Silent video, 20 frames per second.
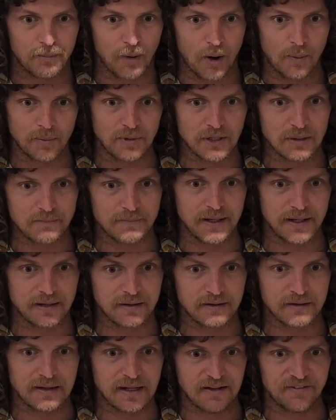bobble a
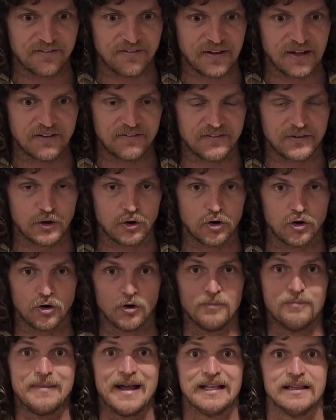bit if
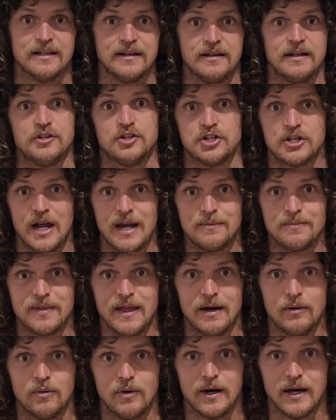your melon is shaped
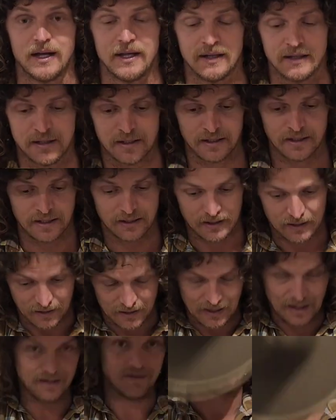that way.
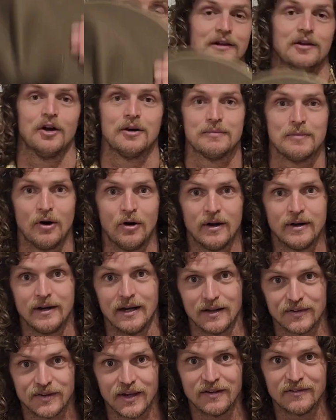Okay, like mine,
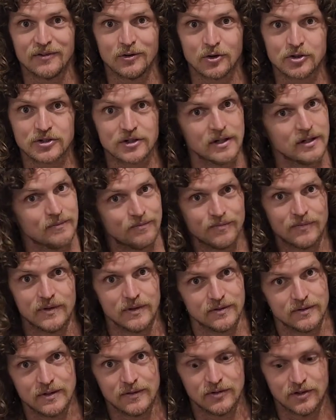and it's unfortunate.
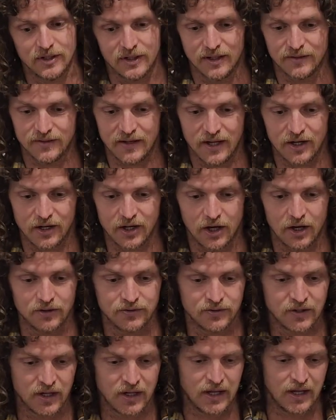Stiff shit, that's how it
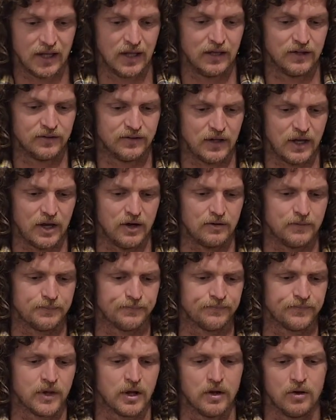goes.
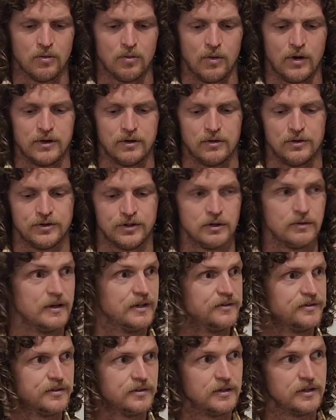So what you'll do
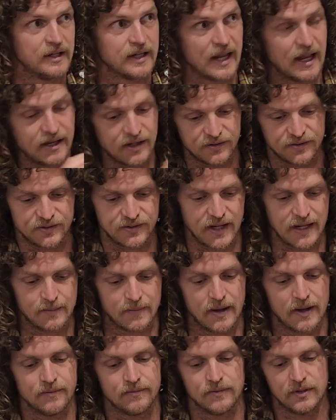is you get your
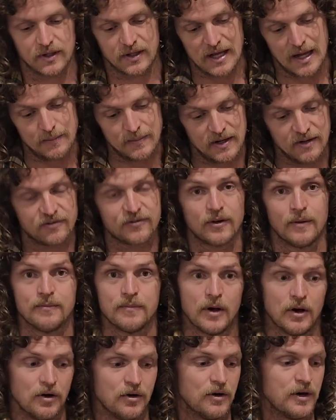steamer, you come in
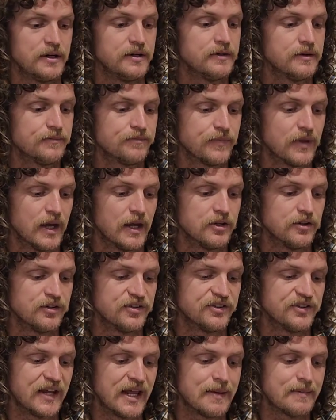from behind, and you
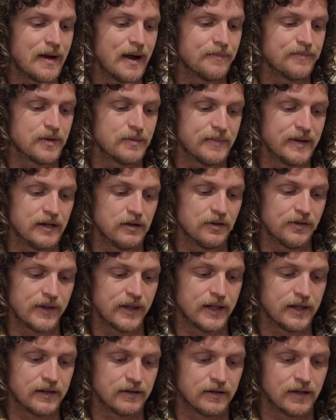steam up the middle
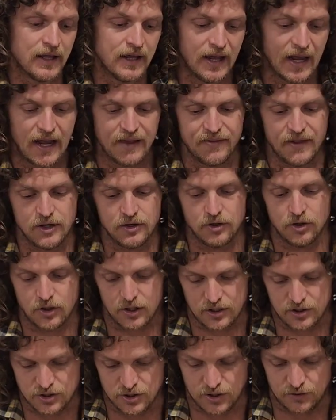there, and then you
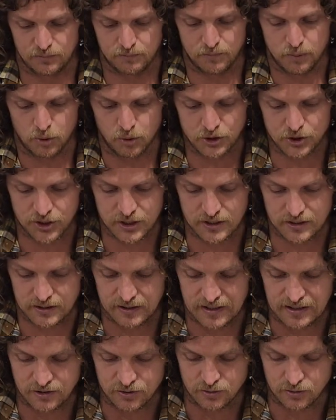can just push
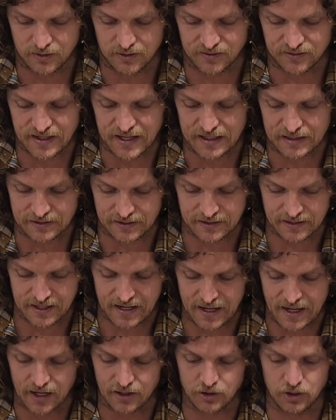it into exactly
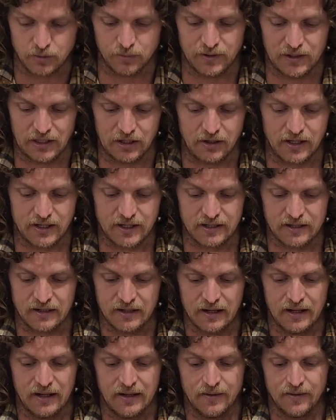how you would like
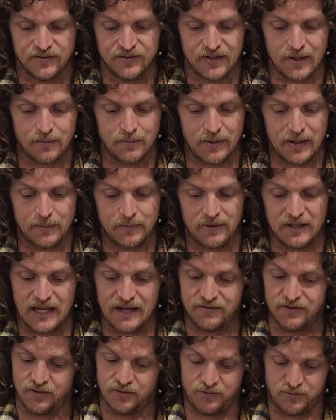it. Some people
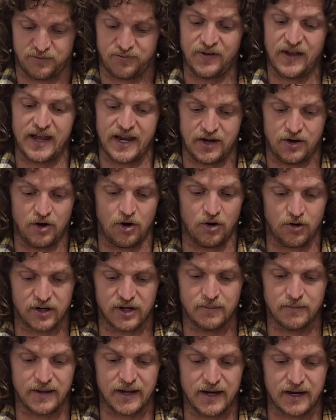have a fair
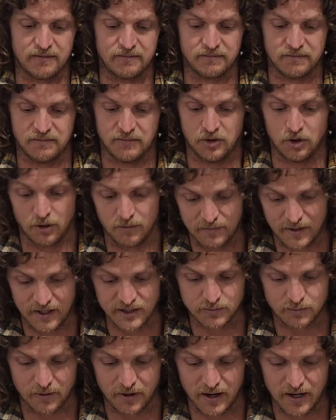noggin about them, not
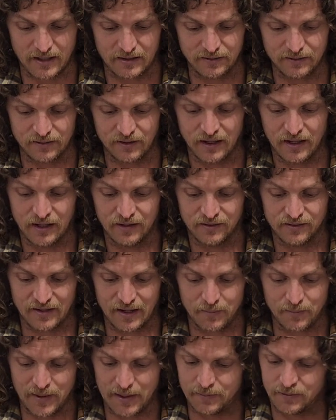much brains.
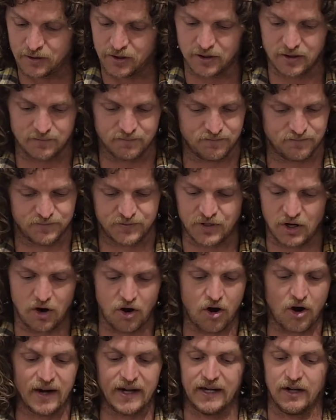Some people have got a
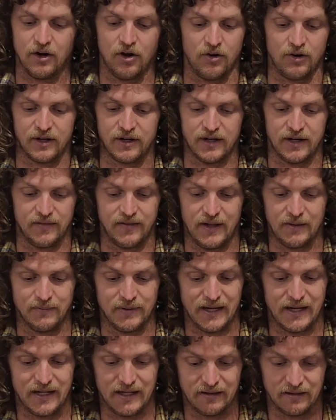tiny noggin and they're
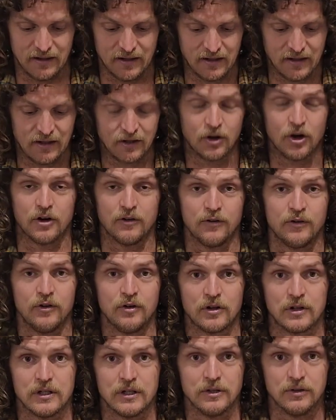bloody got a
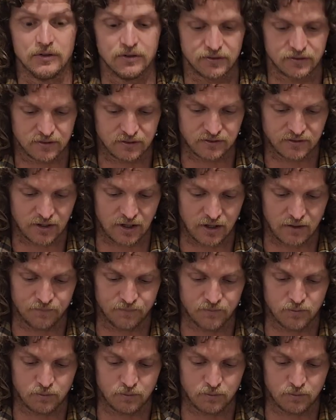few clues. So